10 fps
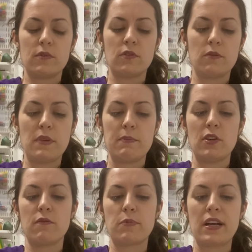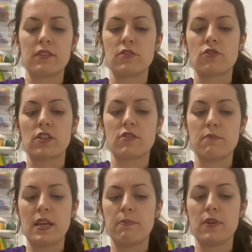or maybe you have brown construction
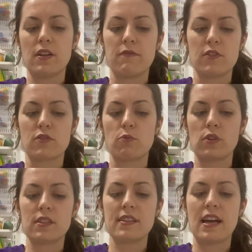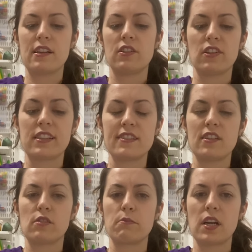paper, if there's words on it, or you can see
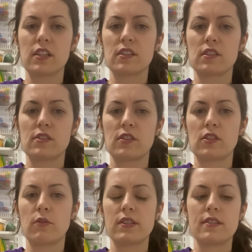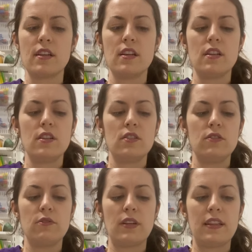your markers, you can always
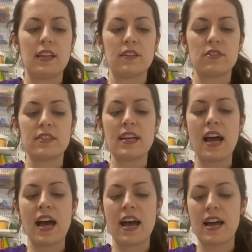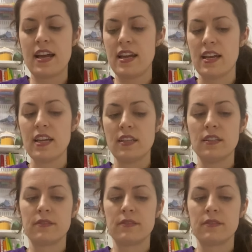do it on the other side.